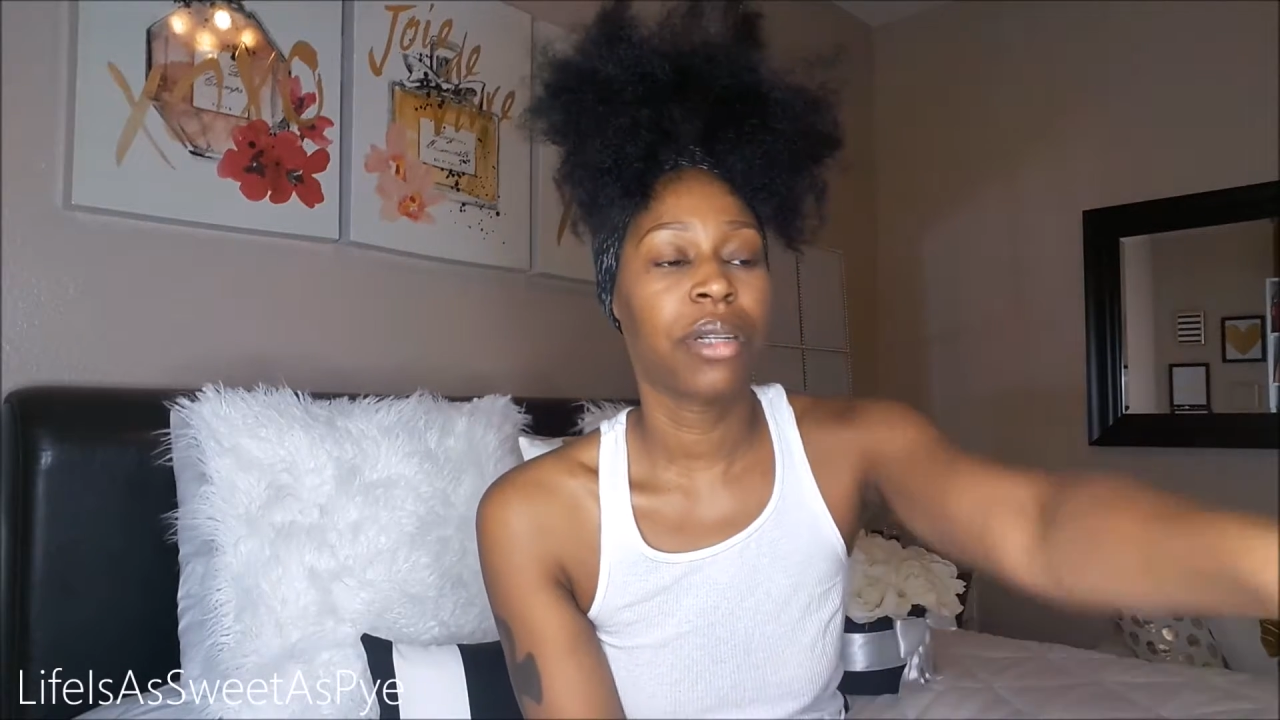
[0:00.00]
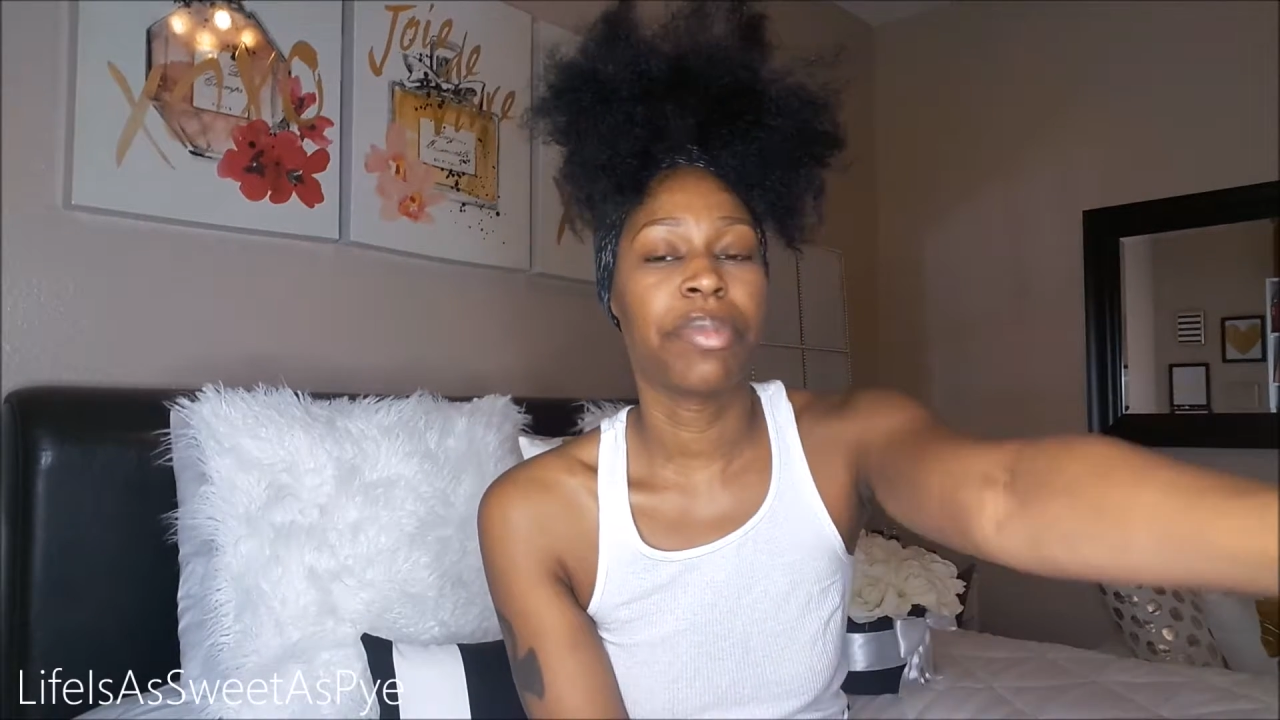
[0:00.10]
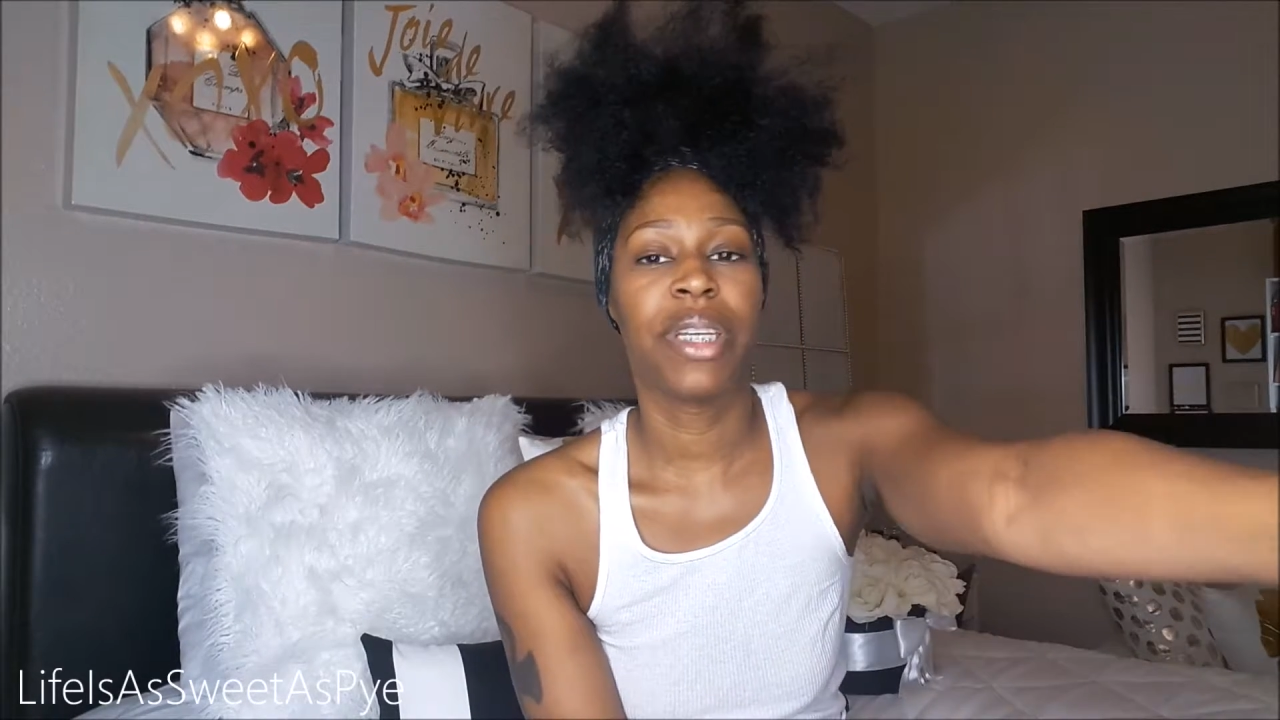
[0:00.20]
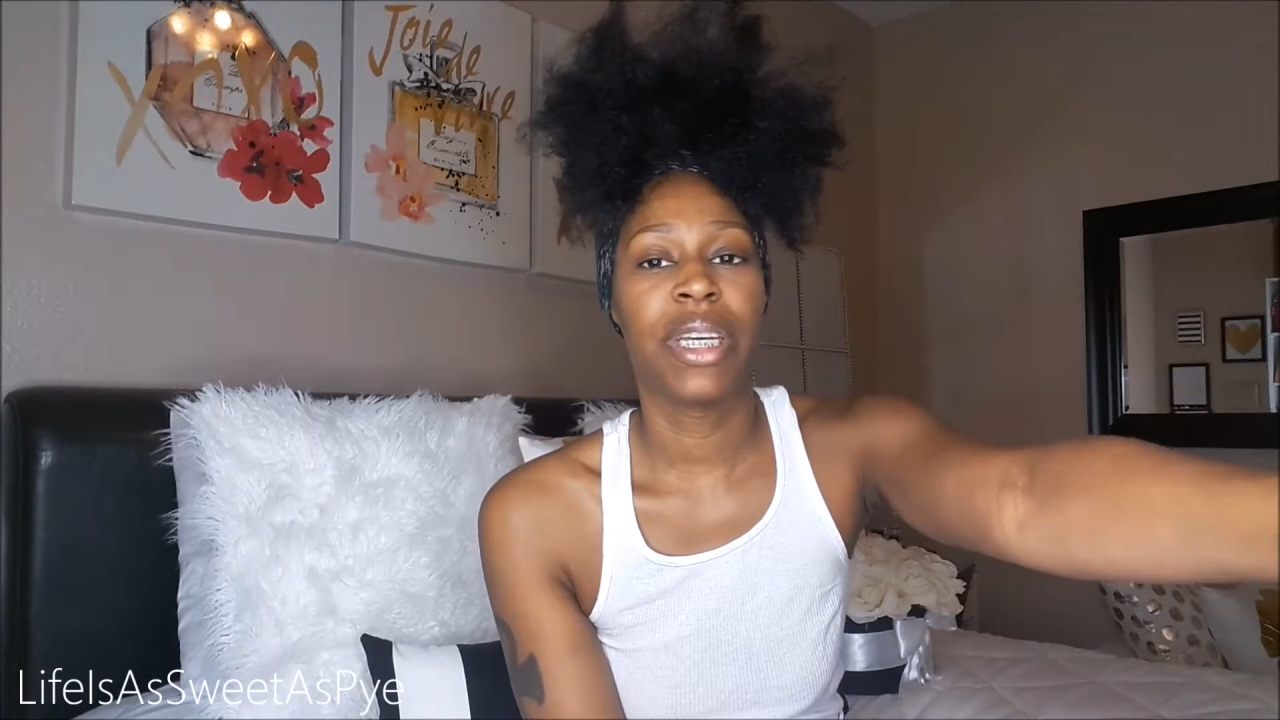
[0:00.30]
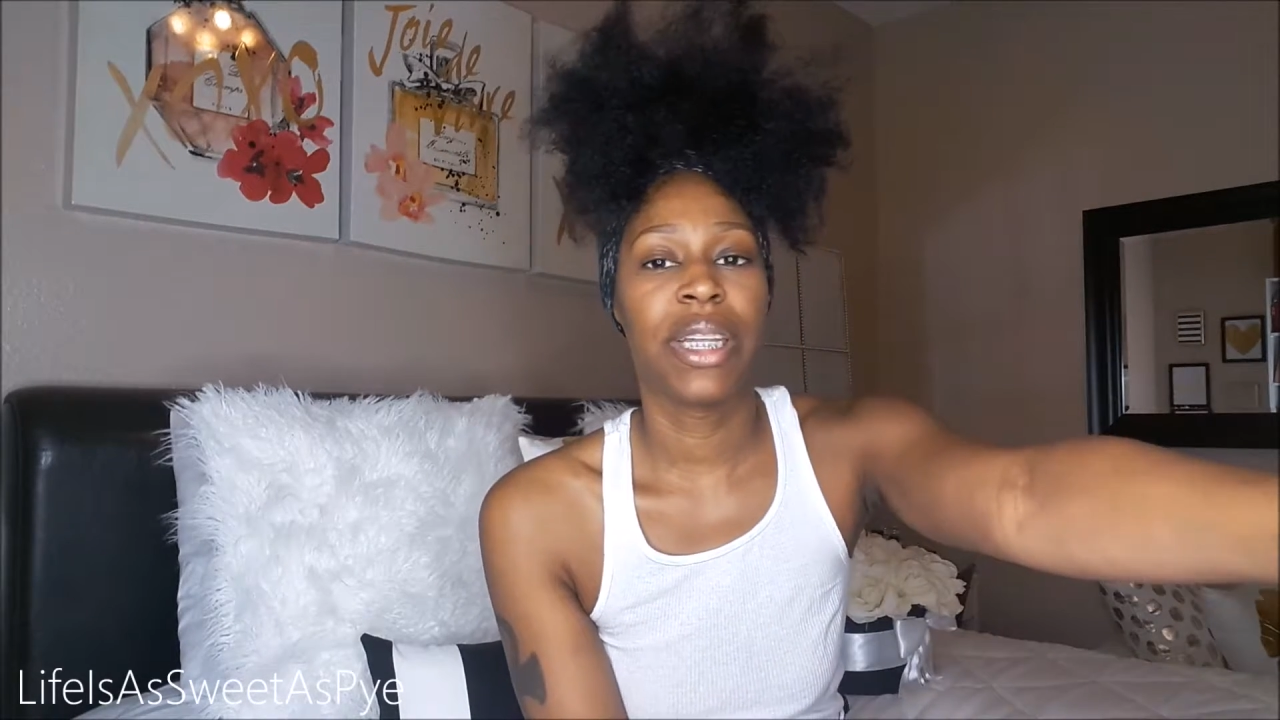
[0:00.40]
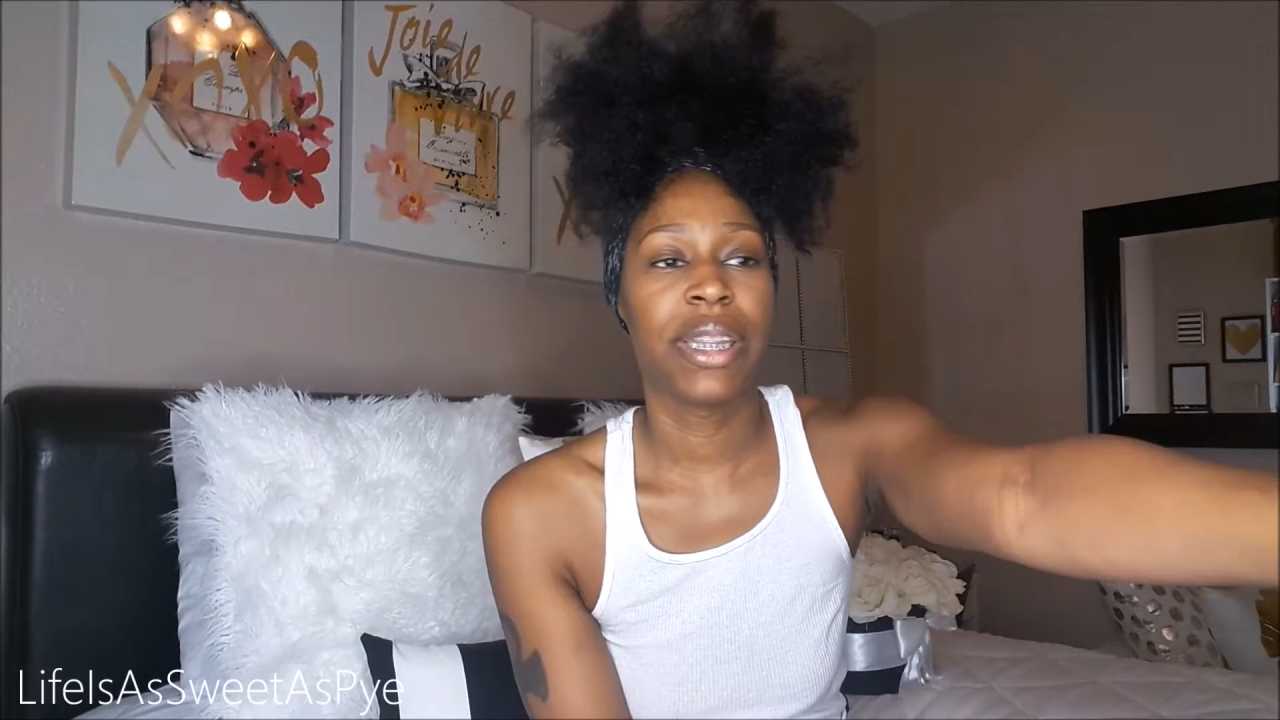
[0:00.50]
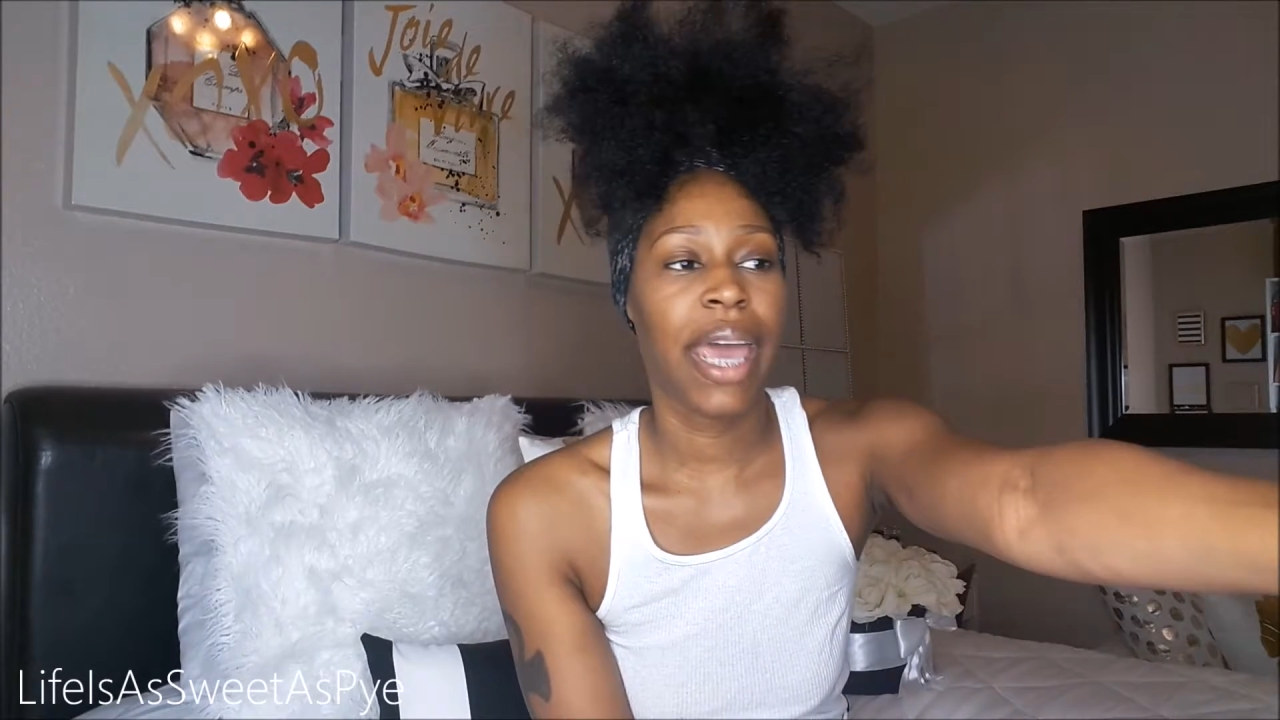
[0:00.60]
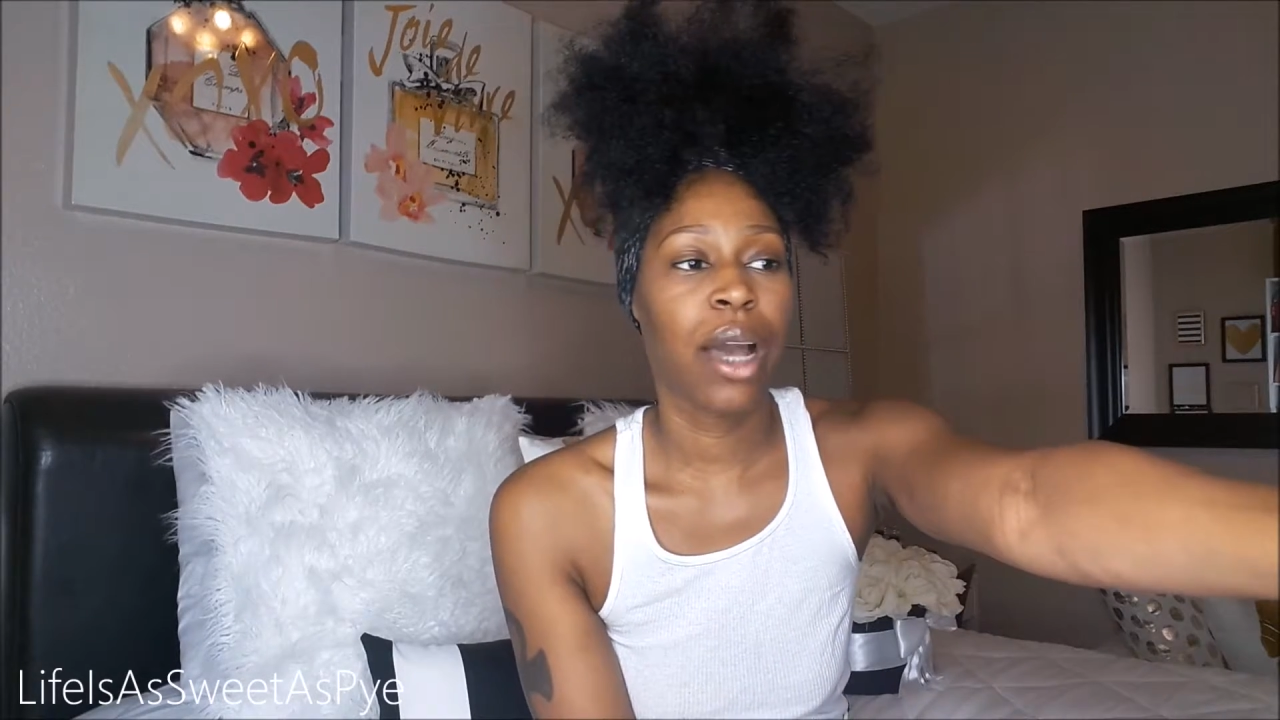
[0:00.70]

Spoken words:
going to be in